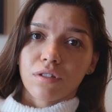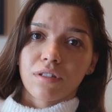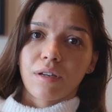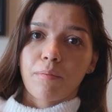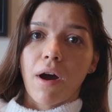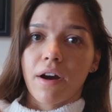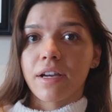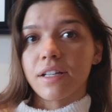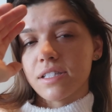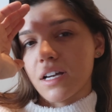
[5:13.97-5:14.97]
the
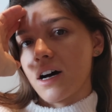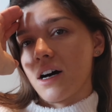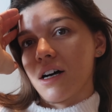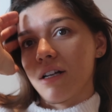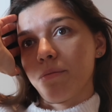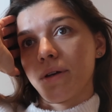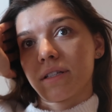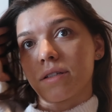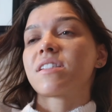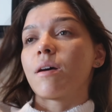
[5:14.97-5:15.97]
markets are a
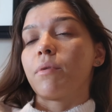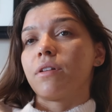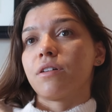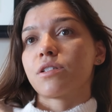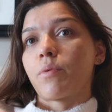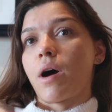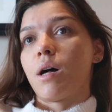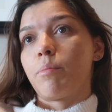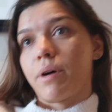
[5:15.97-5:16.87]
bit similar as well,